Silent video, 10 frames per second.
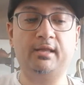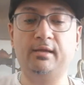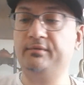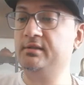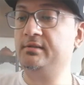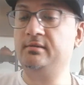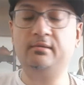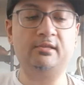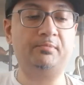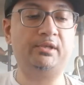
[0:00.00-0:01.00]
I love this
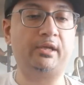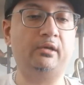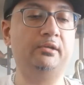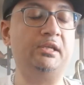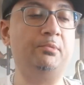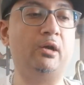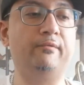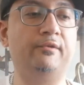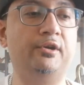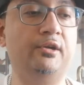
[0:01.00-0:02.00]
particular teapot
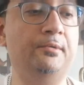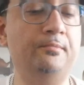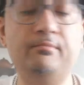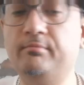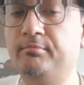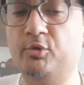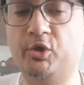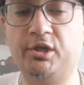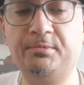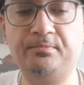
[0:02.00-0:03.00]
for
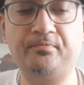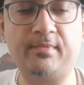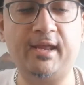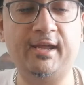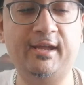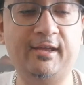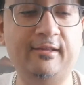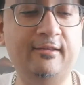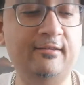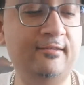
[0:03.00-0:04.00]
pu'er, and
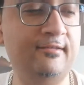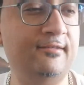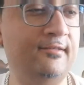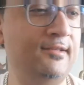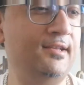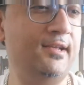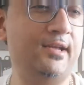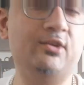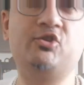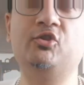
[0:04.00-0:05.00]

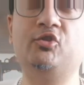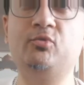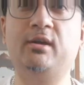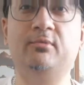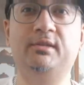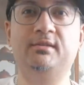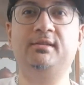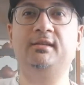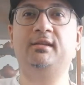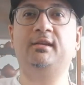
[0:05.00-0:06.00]
it should do well with this
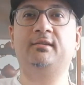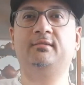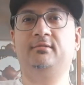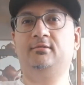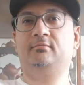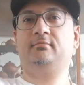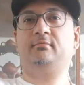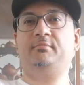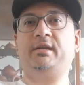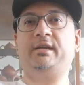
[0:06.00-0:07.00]
tea today. Oh,
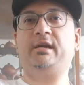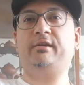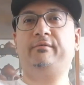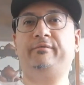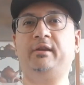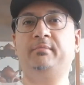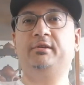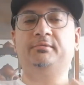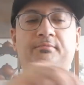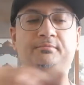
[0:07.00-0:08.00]
I'm kind of out of the frame
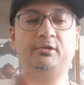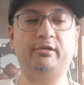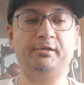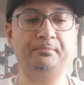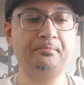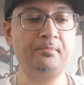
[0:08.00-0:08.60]
there. All right.